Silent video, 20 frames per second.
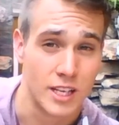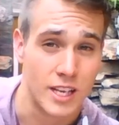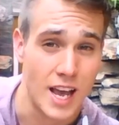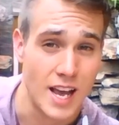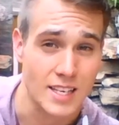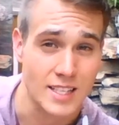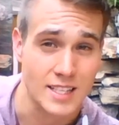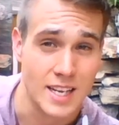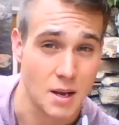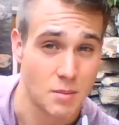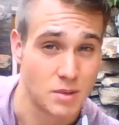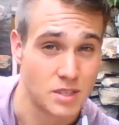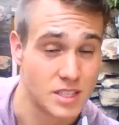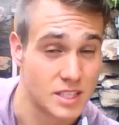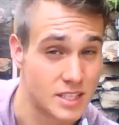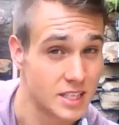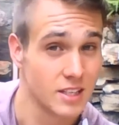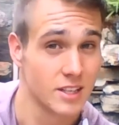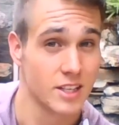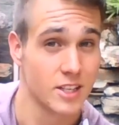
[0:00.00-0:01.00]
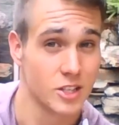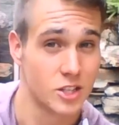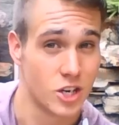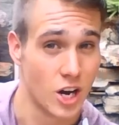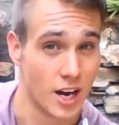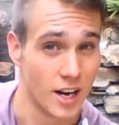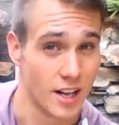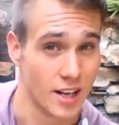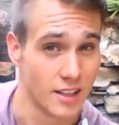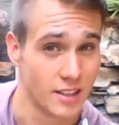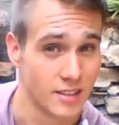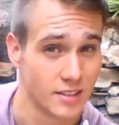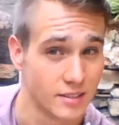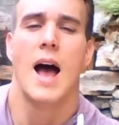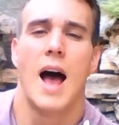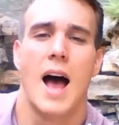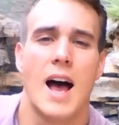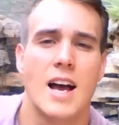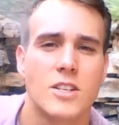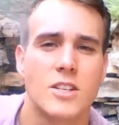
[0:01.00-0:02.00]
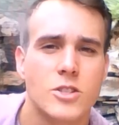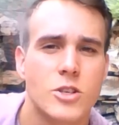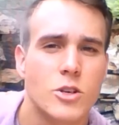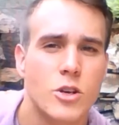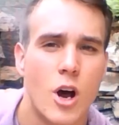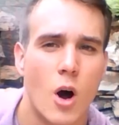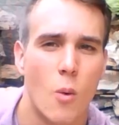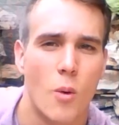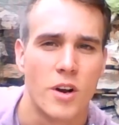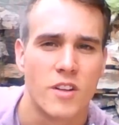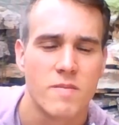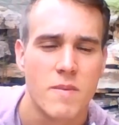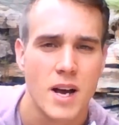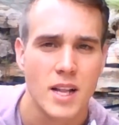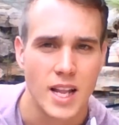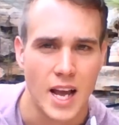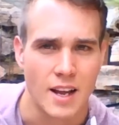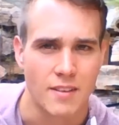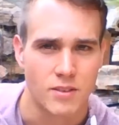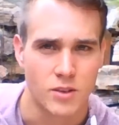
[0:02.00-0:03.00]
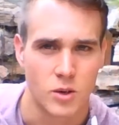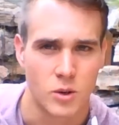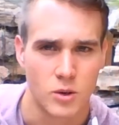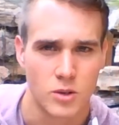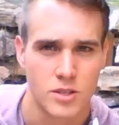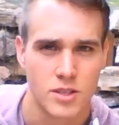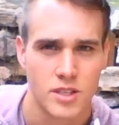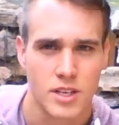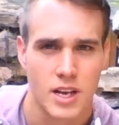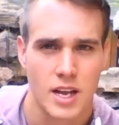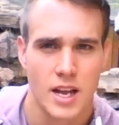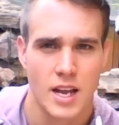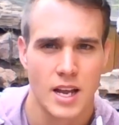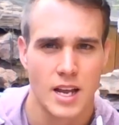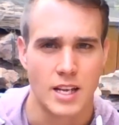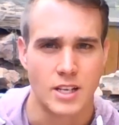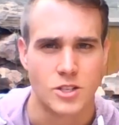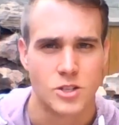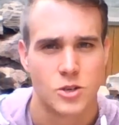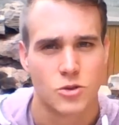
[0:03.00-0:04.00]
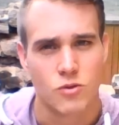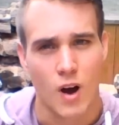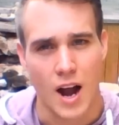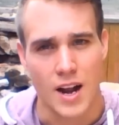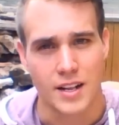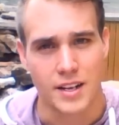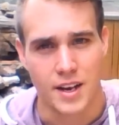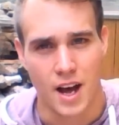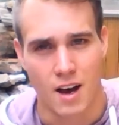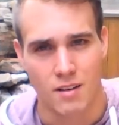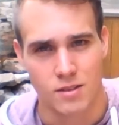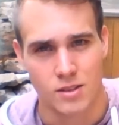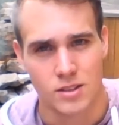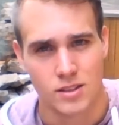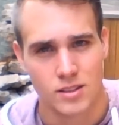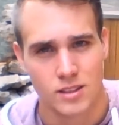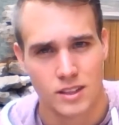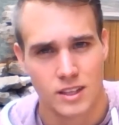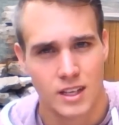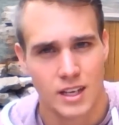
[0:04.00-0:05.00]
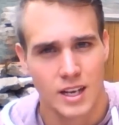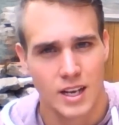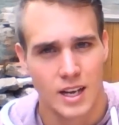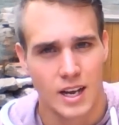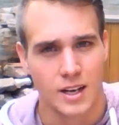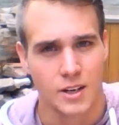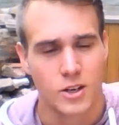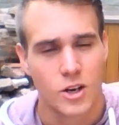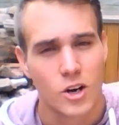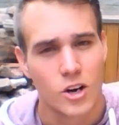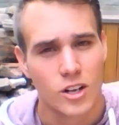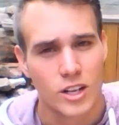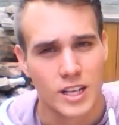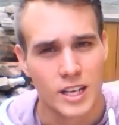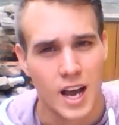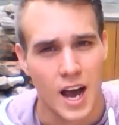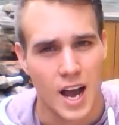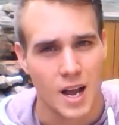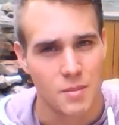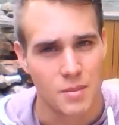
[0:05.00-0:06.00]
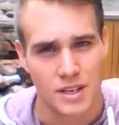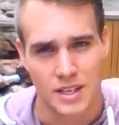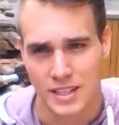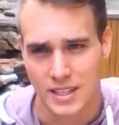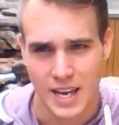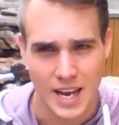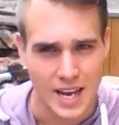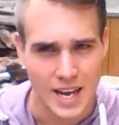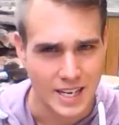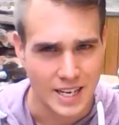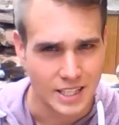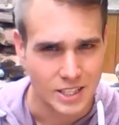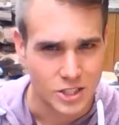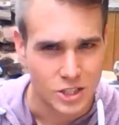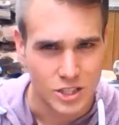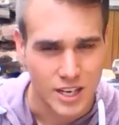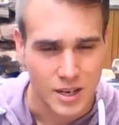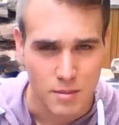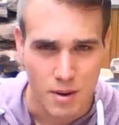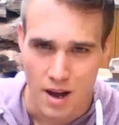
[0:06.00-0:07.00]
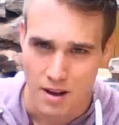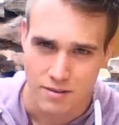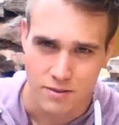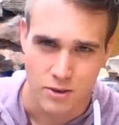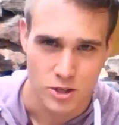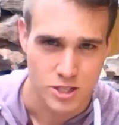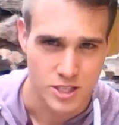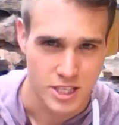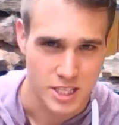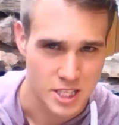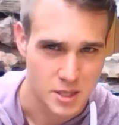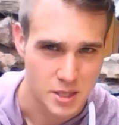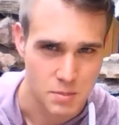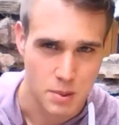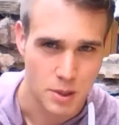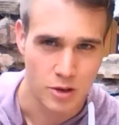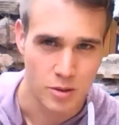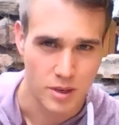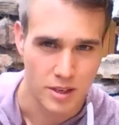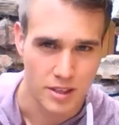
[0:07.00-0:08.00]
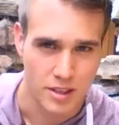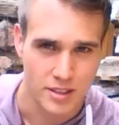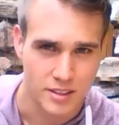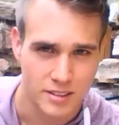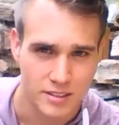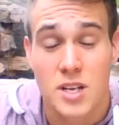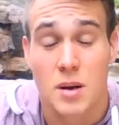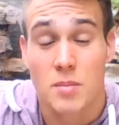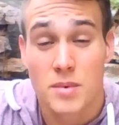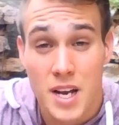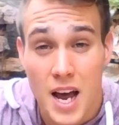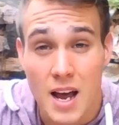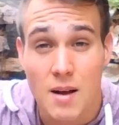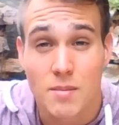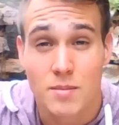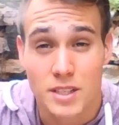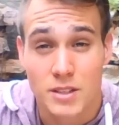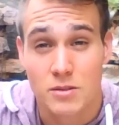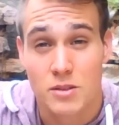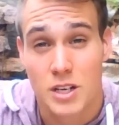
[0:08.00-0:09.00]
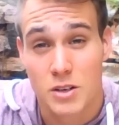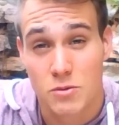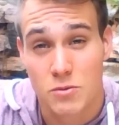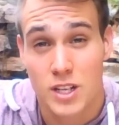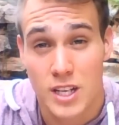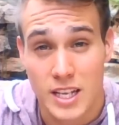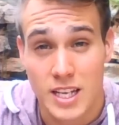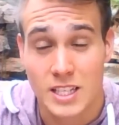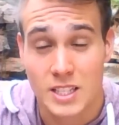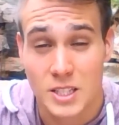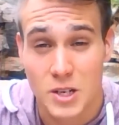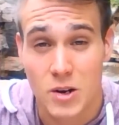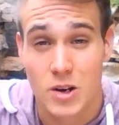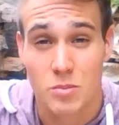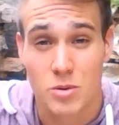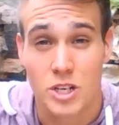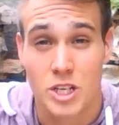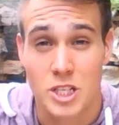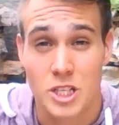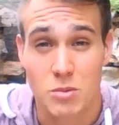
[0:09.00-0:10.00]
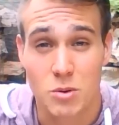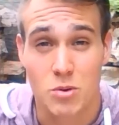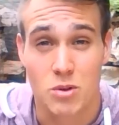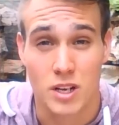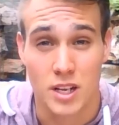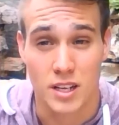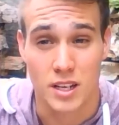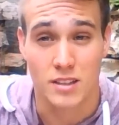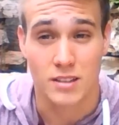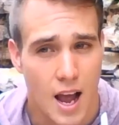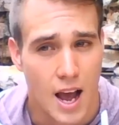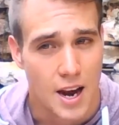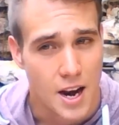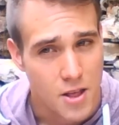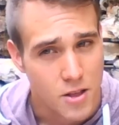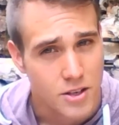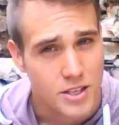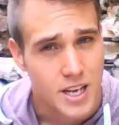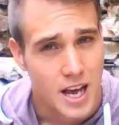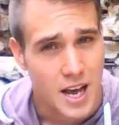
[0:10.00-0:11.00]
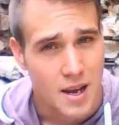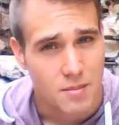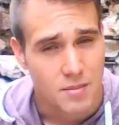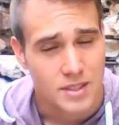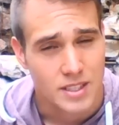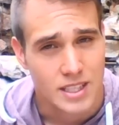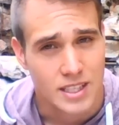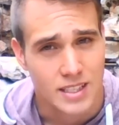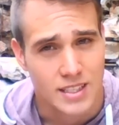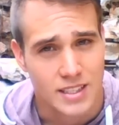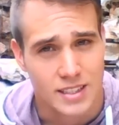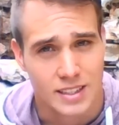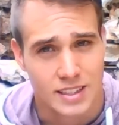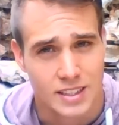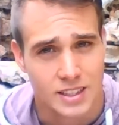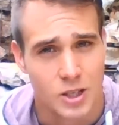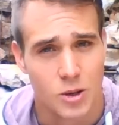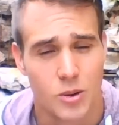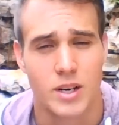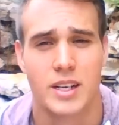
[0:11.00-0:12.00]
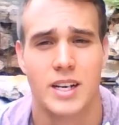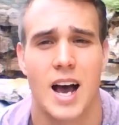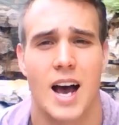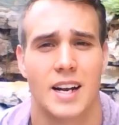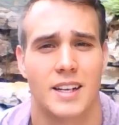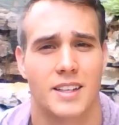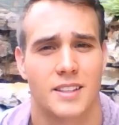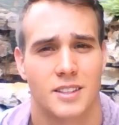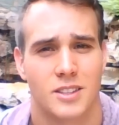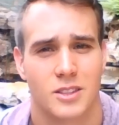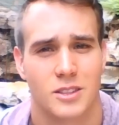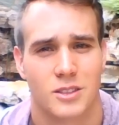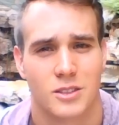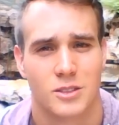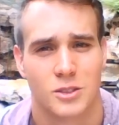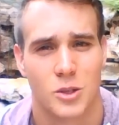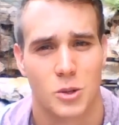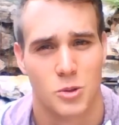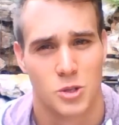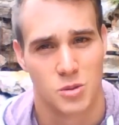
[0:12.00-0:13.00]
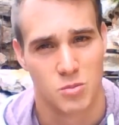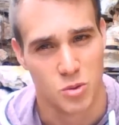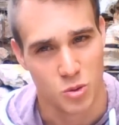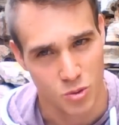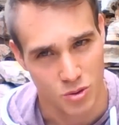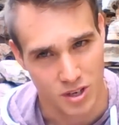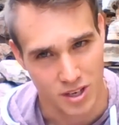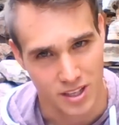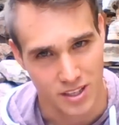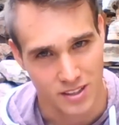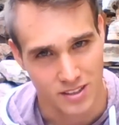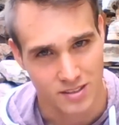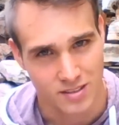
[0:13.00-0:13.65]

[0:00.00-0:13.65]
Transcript: guessed, I'm still in China. As you know, one of my life goals is to write a novel, and currently I'm engaged in my first experiment. Sometimes it really is going pretty smoothly, and other times it's going not so smoothly.